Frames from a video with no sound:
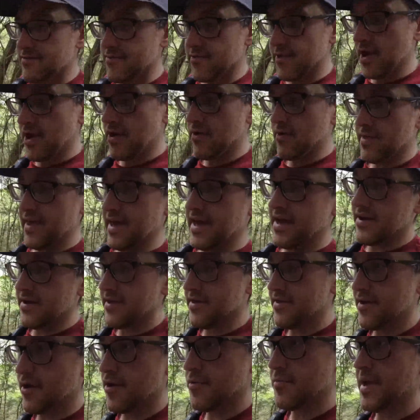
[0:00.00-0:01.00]
you know,
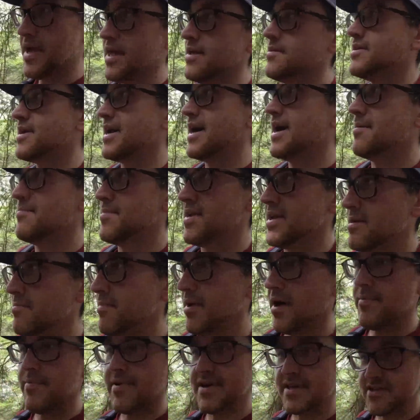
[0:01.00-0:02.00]
they, their main comment
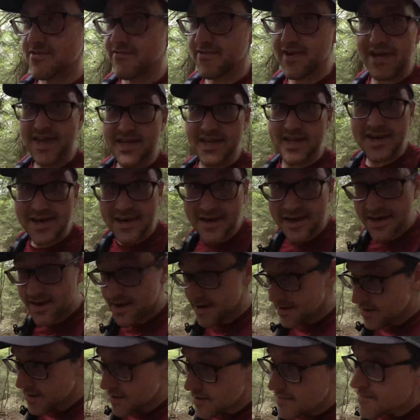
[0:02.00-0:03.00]
about Pennsylvania
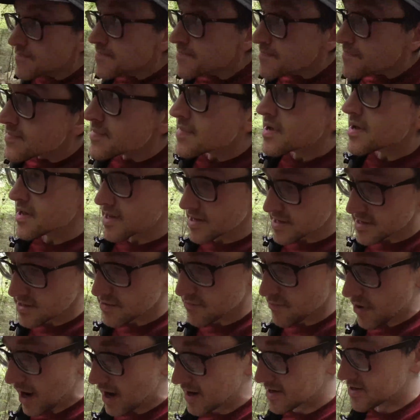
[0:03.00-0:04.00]
is
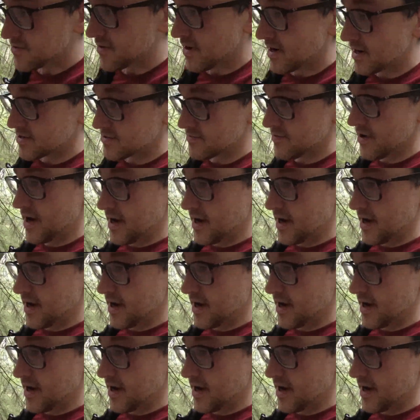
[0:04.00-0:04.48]
rocks, rocks,